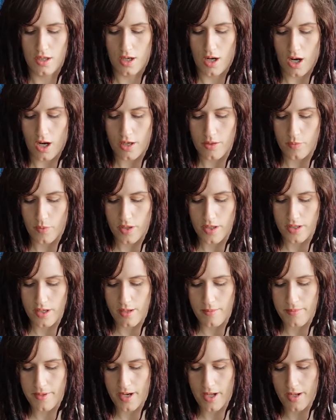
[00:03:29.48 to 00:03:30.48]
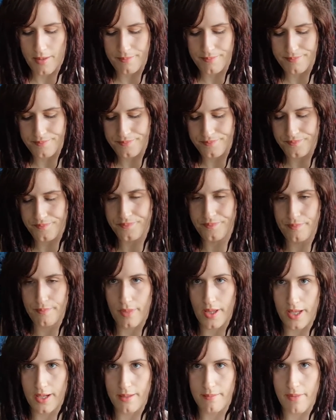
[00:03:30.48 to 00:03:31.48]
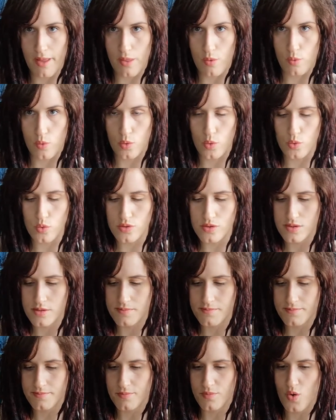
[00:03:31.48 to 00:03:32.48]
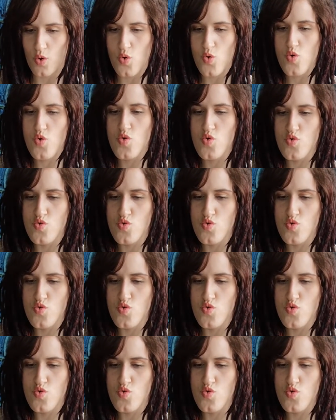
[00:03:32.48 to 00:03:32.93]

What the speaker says: Hard work coming up, playing by the rules. Ooh.